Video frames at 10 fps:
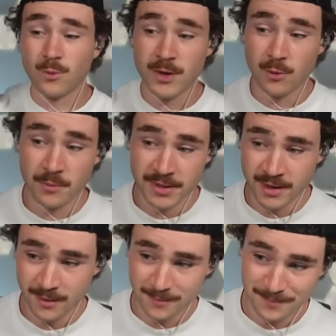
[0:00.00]
We will be
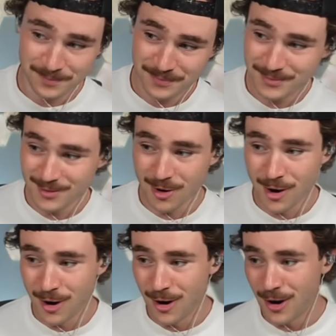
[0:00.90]
there.
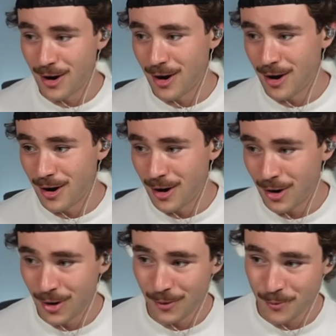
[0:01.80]

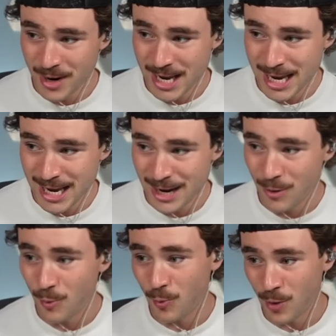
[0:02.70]
Oh, we...
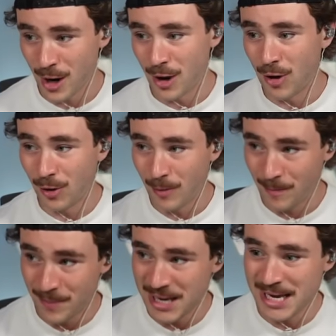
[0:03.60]
will
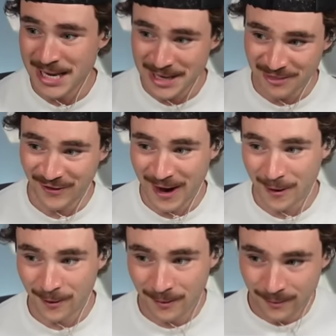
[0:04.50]
be
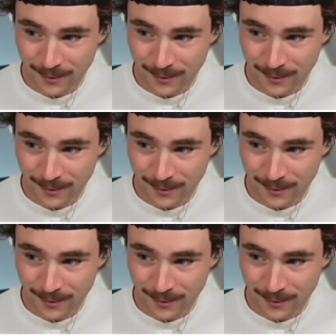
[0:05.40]
there.